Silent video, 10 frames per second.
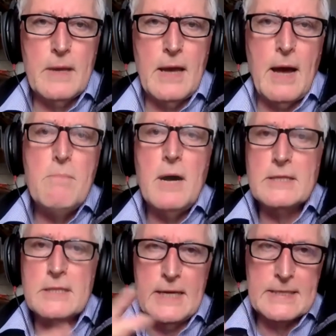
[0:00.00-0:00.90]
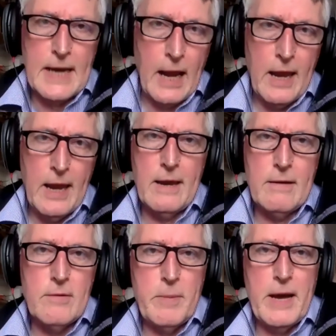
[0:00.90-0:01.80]
I'm much less
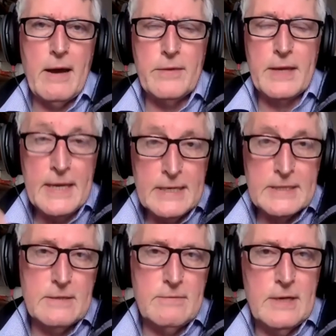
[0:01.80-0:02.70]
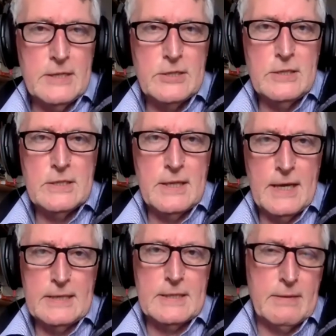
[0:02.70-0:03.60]
clear about the Eastern religions, and
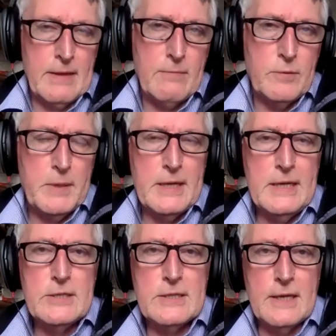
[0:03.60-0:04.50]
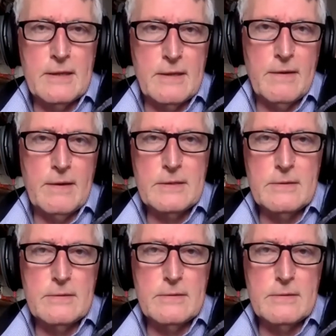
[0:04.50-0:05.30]
that would be an interesting thing to